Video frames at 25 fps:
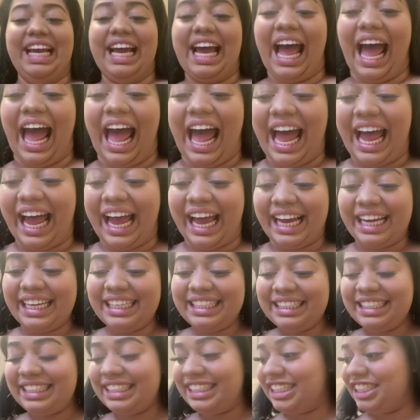
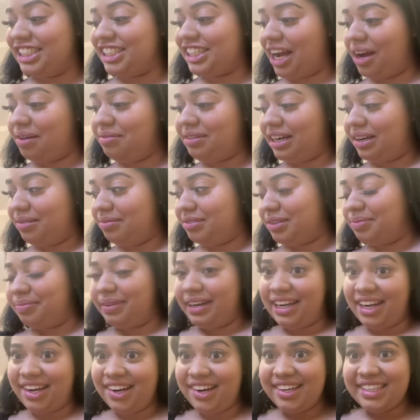and just coming up to my
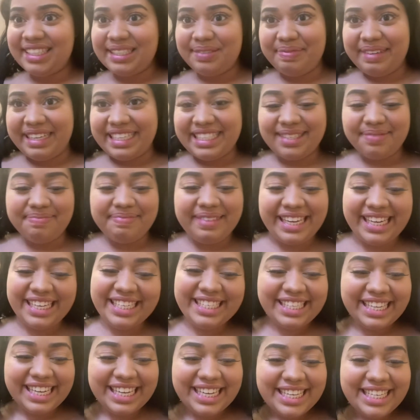last bits and
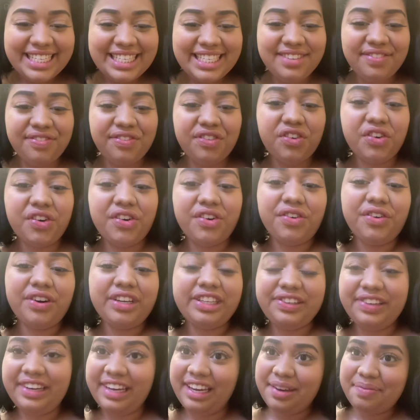pieces for
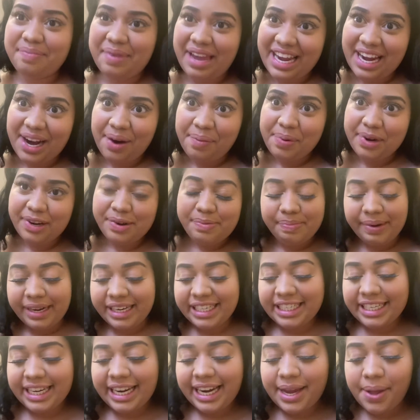doing your makeup on a
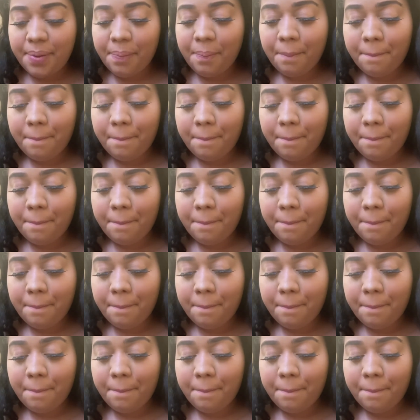budget.